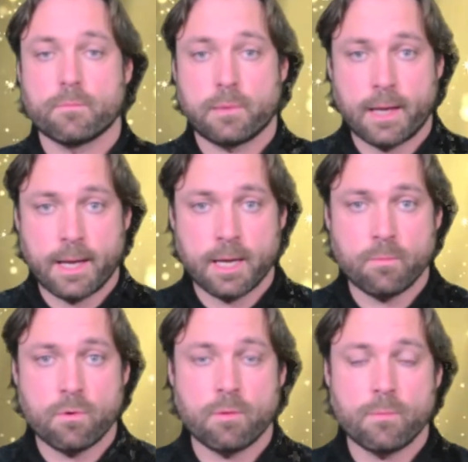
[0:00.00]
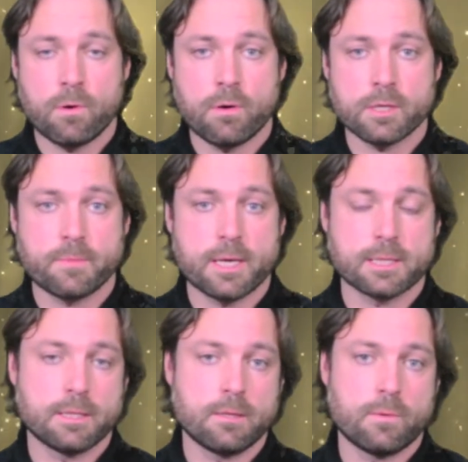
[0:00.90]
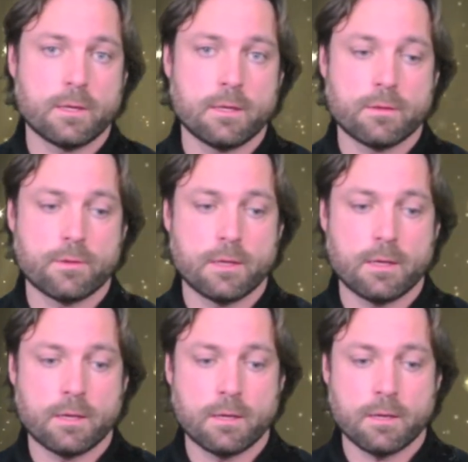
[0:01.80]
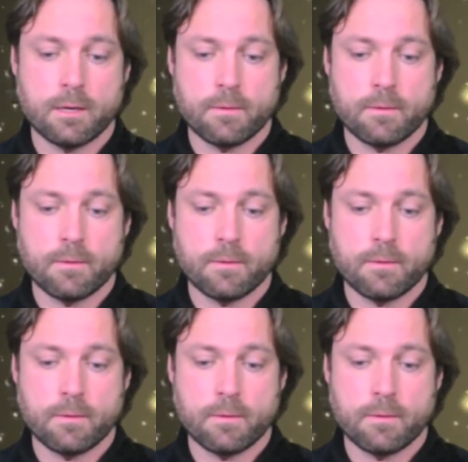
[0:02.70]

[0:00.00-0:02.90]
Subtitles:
plane more and more, especially with the